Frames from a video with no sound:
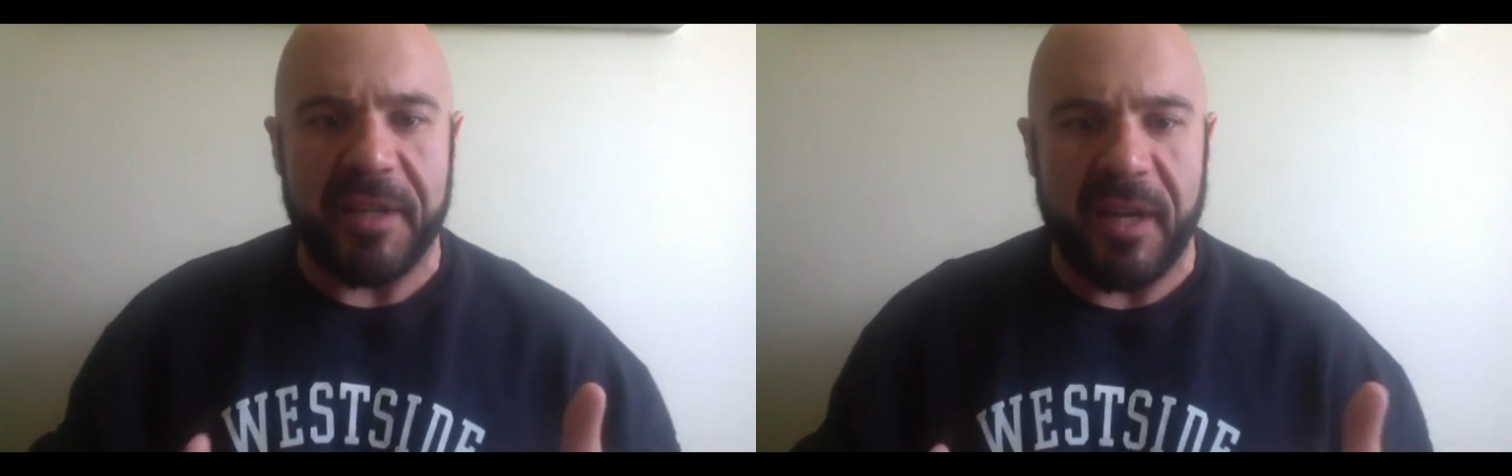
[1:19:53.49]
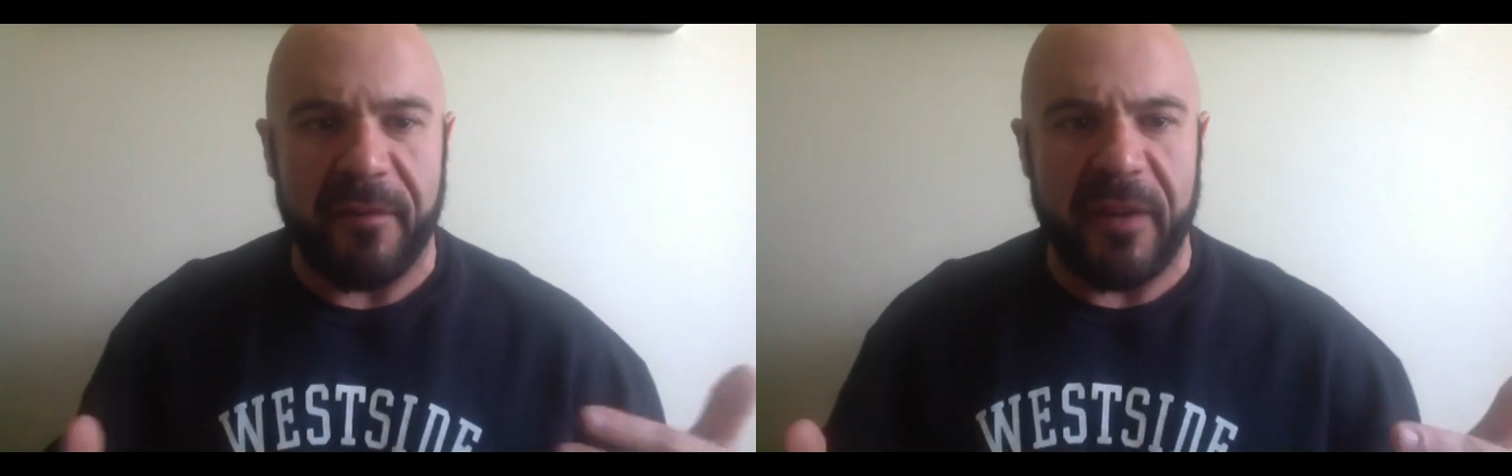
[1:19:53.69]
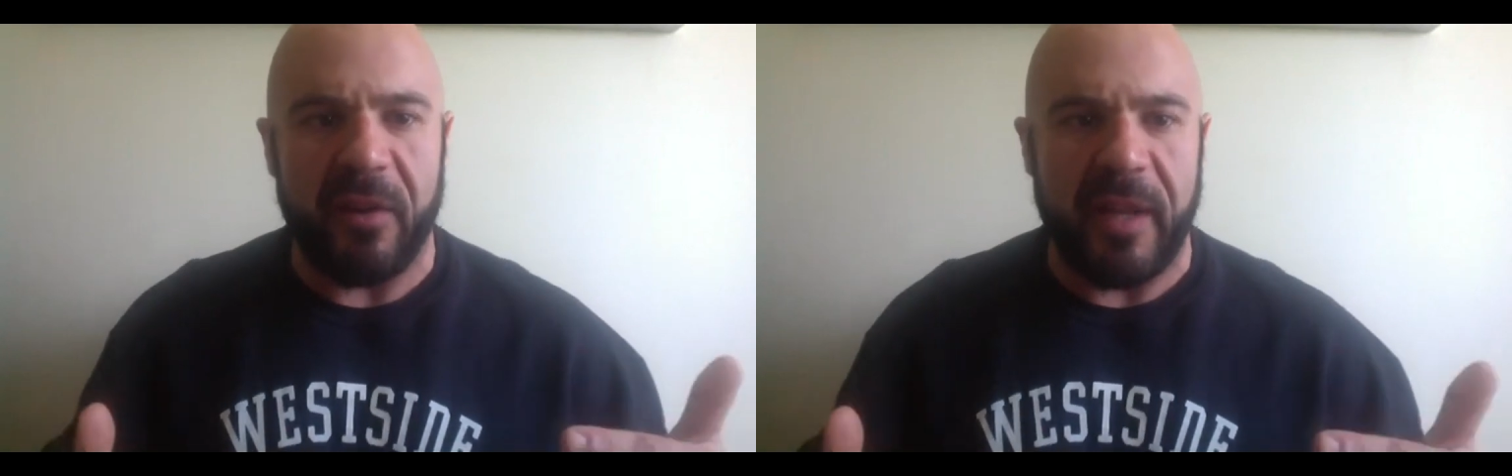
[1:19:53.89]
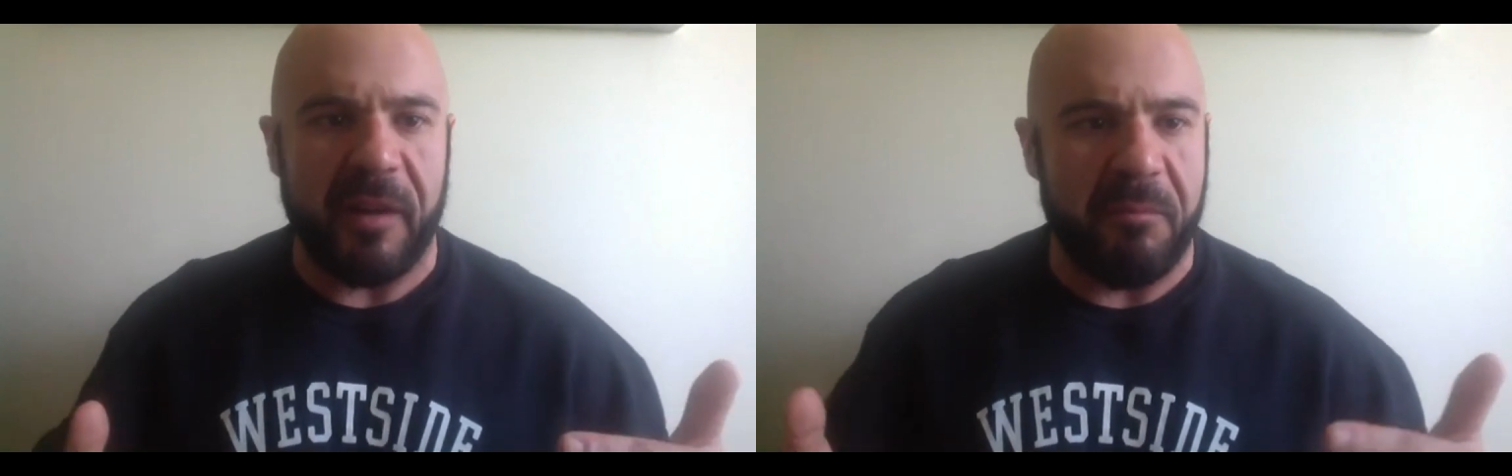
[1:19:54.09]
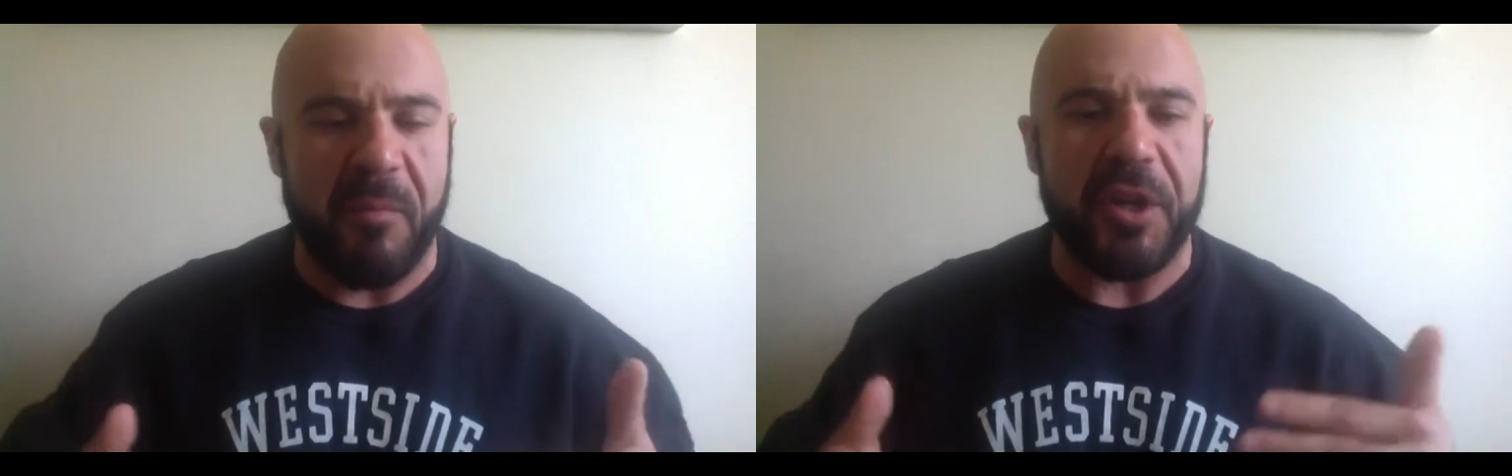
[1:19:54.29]
it's going to feel like
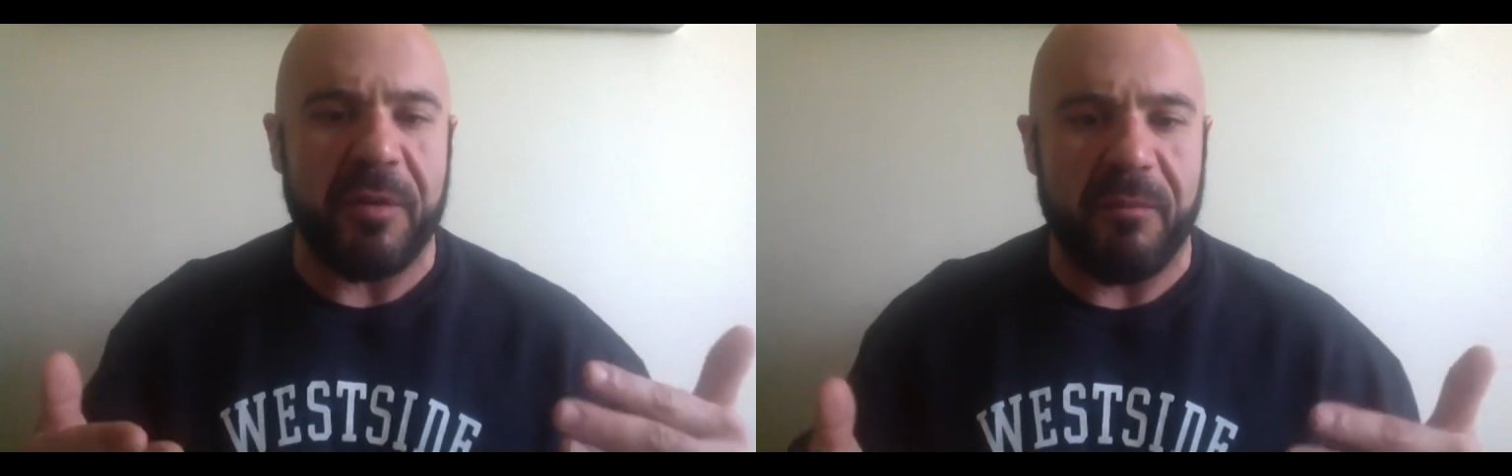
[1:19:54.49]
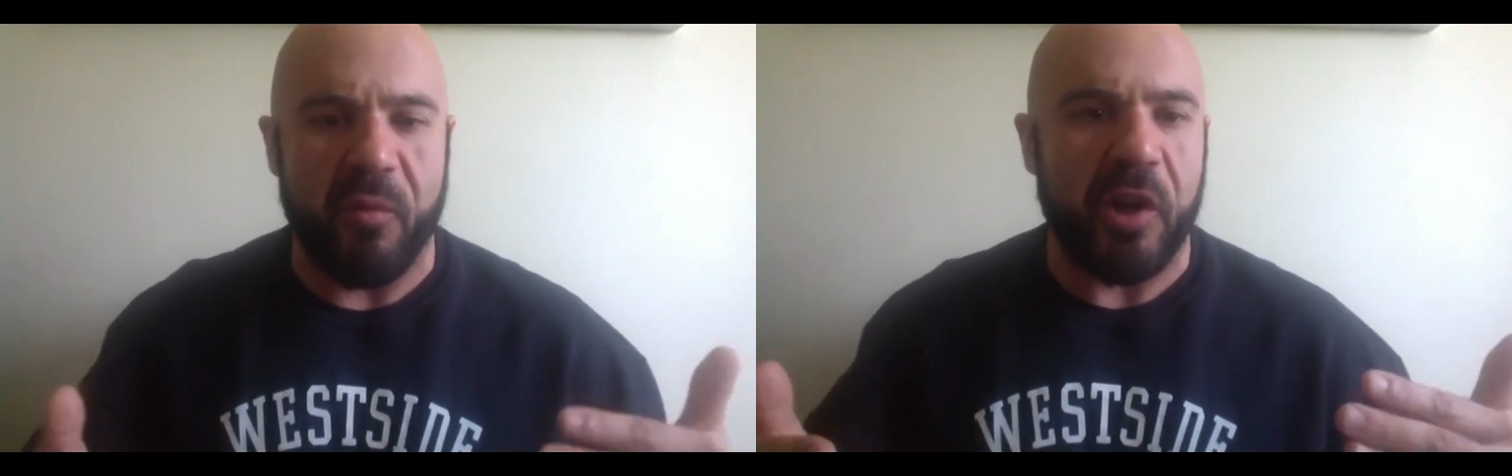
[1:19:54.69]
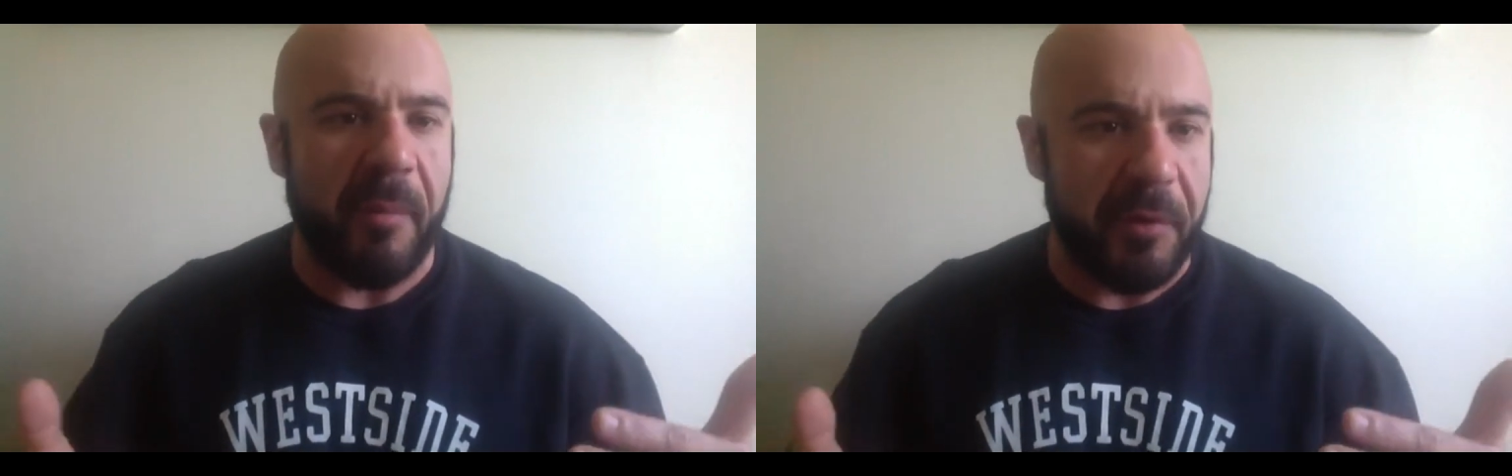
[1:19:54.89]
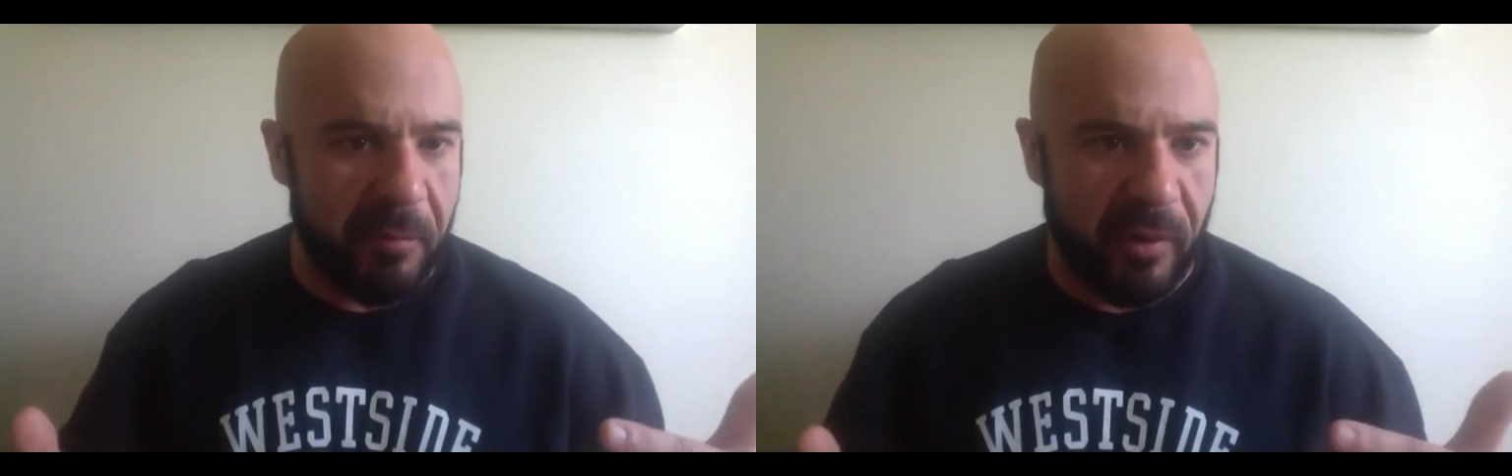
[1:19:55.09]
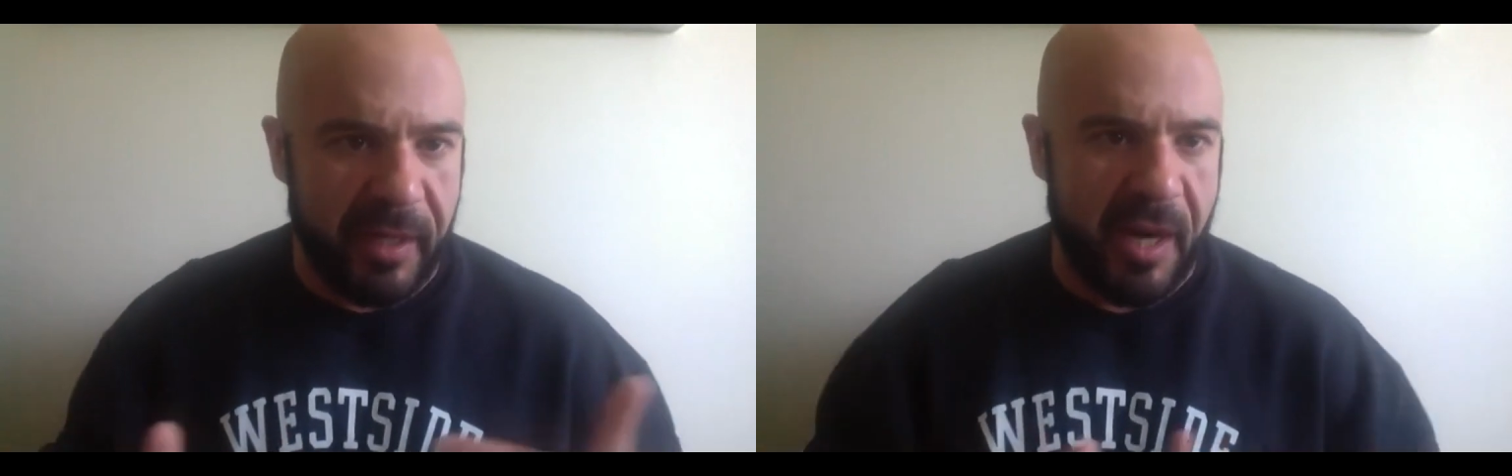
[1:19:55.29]
much more
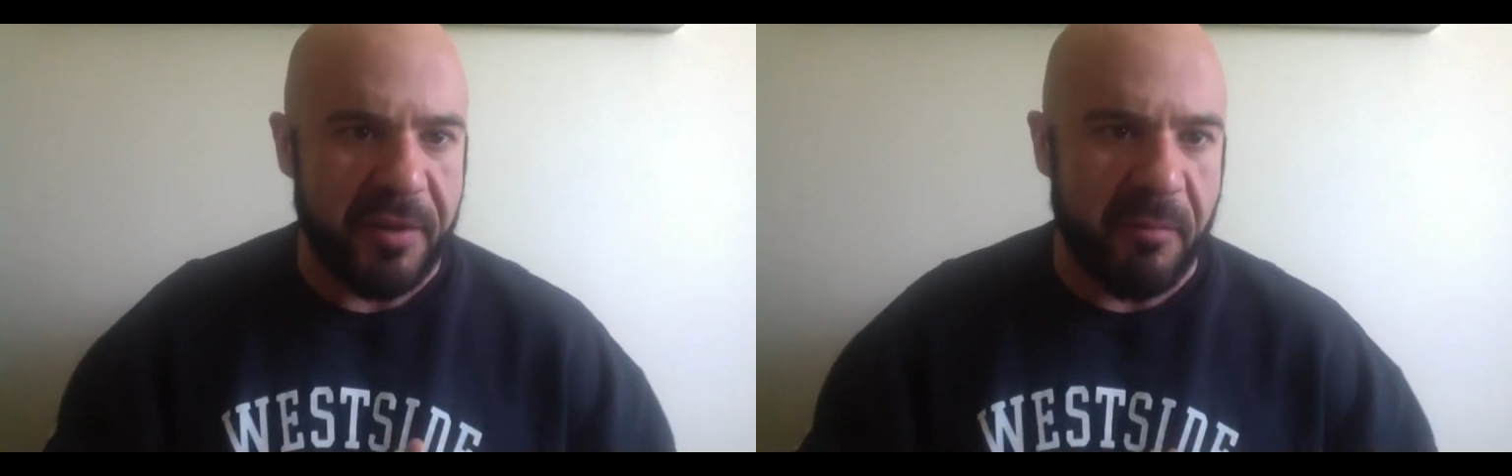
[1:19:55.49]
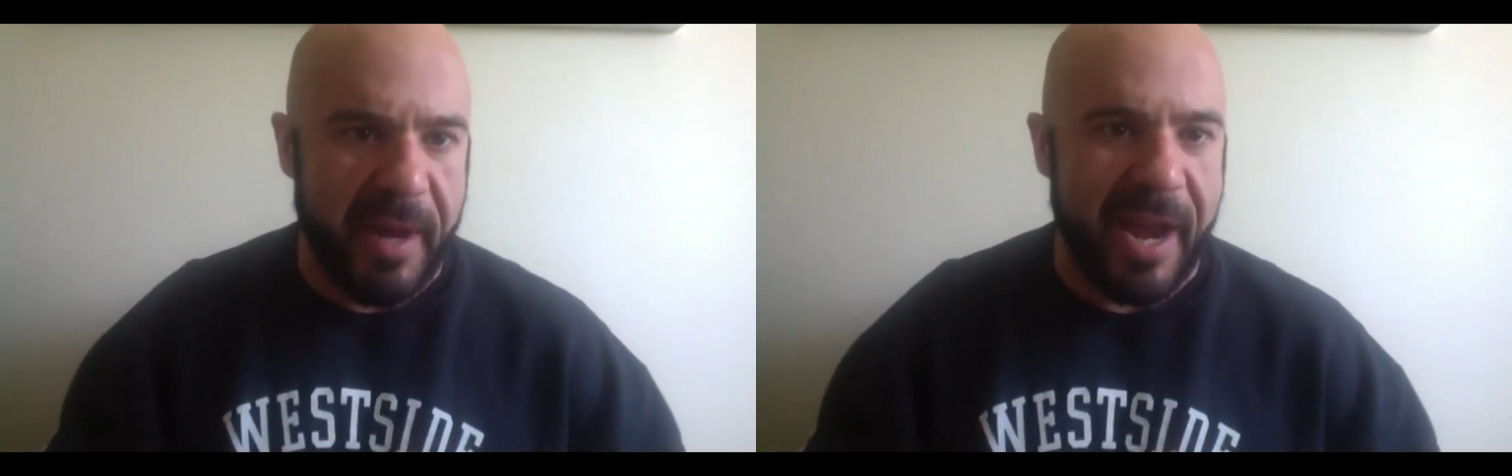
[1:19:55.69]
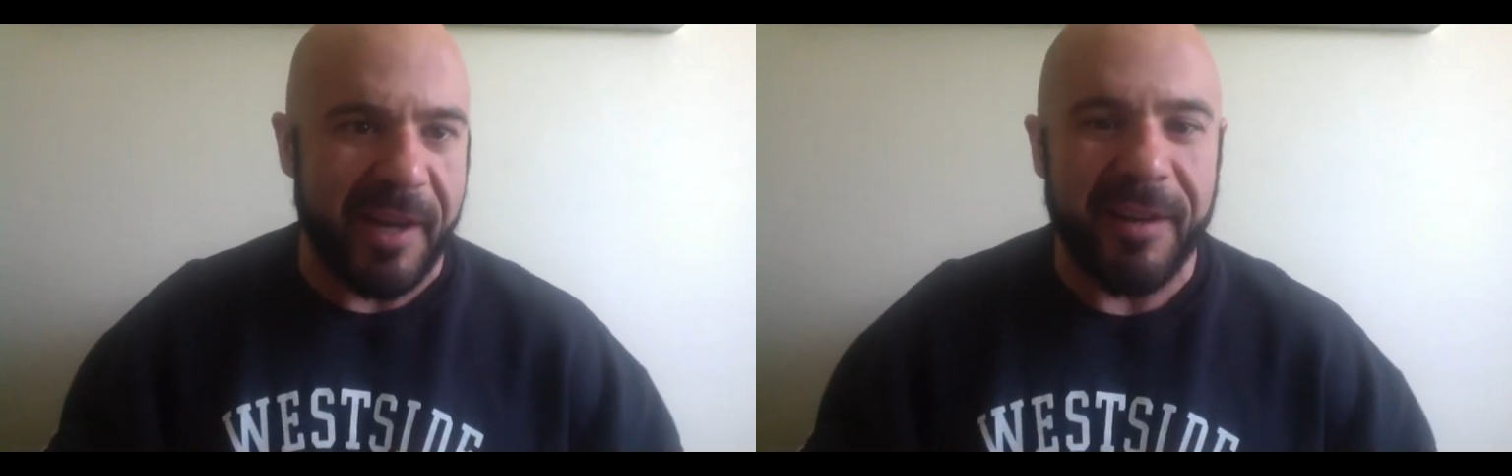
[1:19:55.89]
comfortable, like on your back.